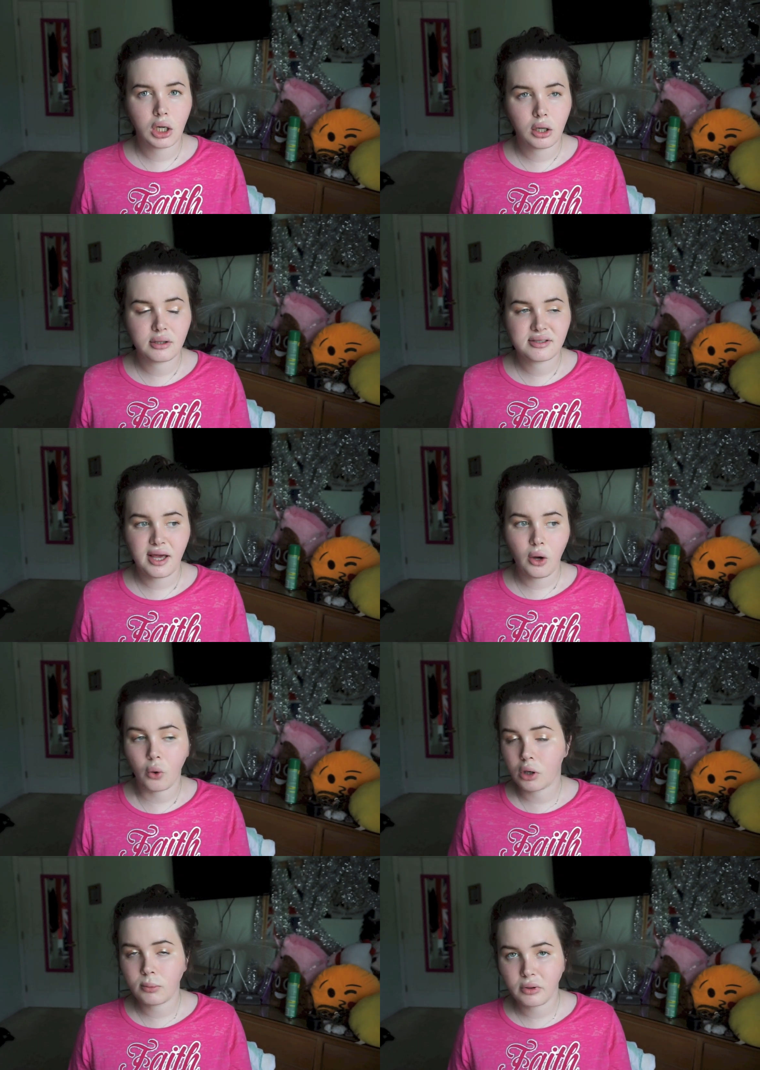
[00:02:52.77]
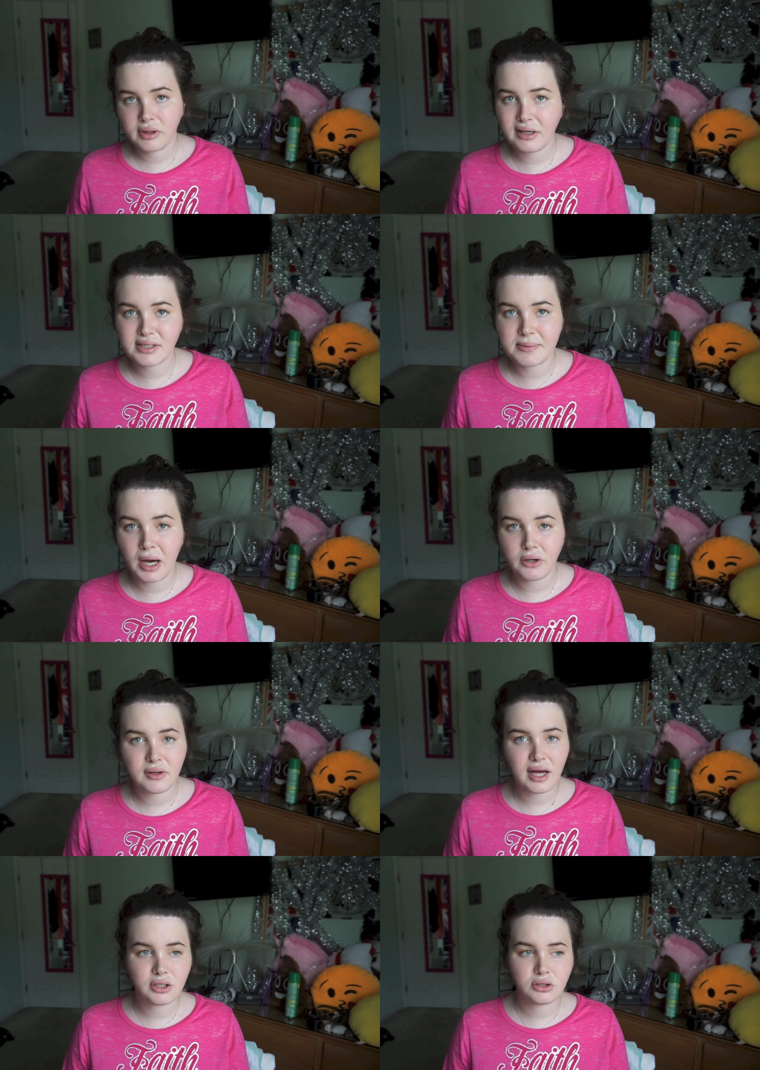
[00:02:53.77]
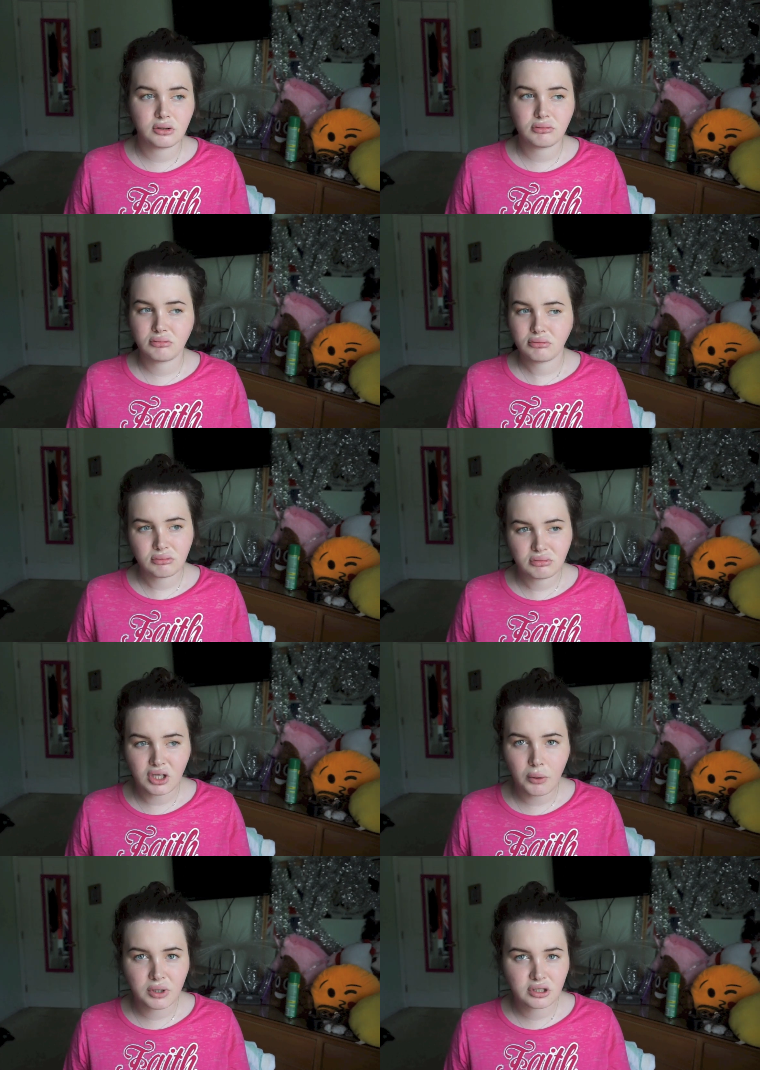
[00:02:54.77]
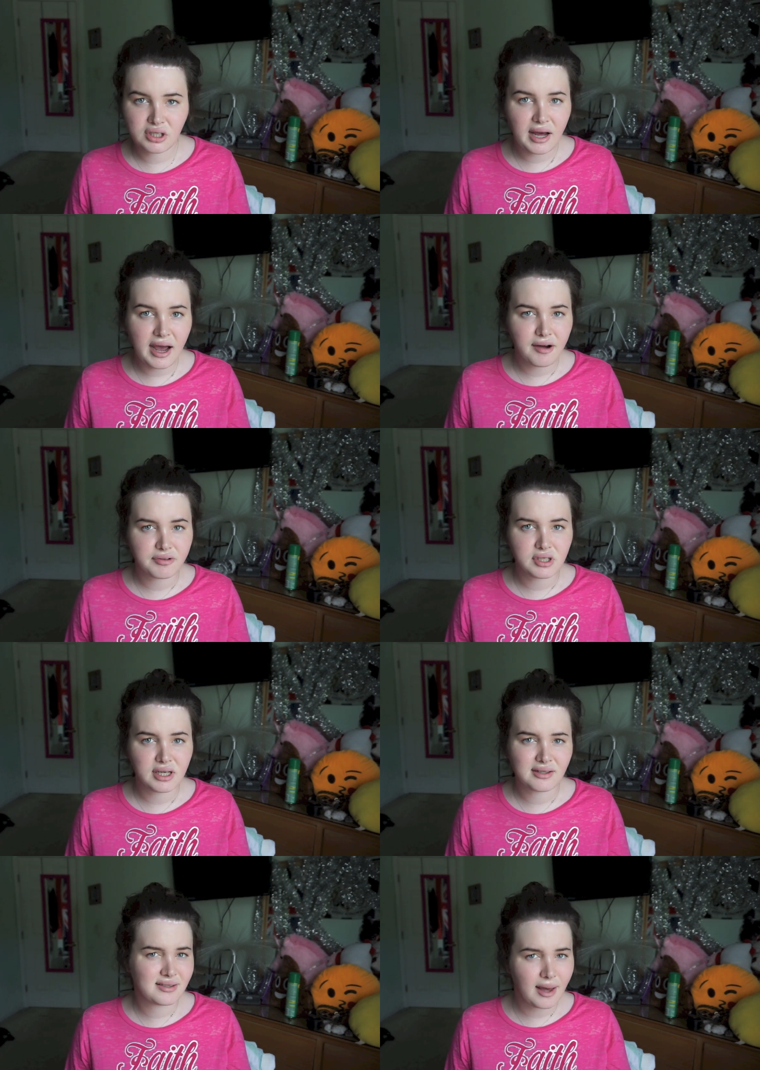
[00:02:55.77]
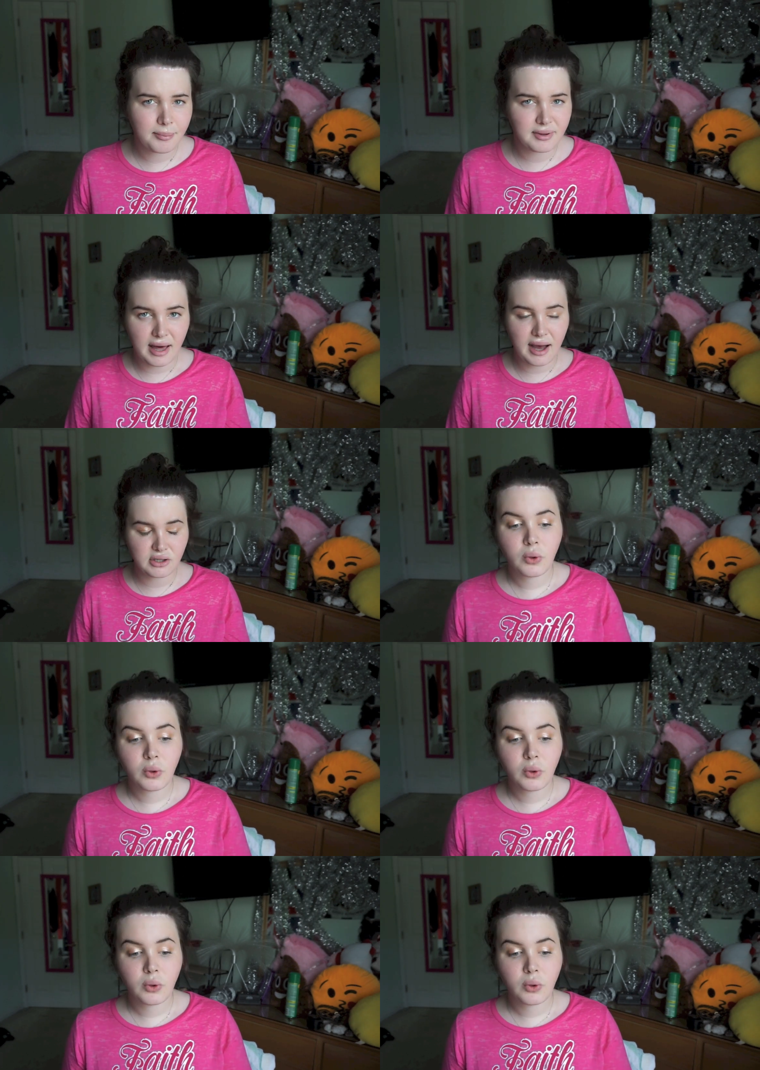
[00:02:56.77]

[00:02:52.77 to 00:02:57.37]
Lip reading: gonna say horrible things about you. That no one should have to accept that.